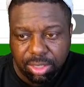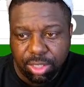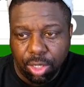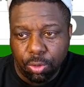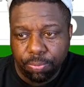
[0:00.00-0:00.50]

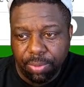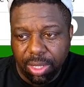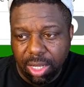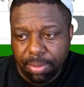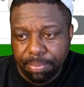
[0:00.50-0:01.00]
So
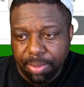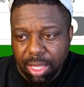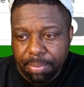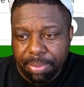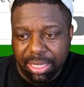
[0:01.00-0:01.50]

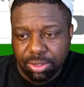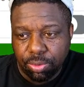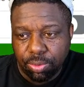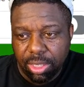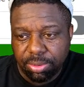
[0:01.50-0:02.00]

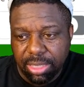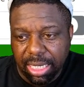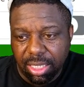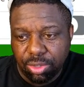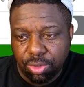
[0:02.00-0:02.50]
Patrick Williams,
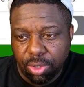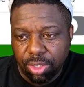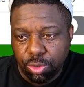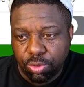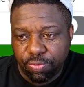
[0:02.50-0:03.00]
Jalen
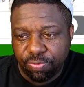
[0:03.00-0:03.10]
Duran,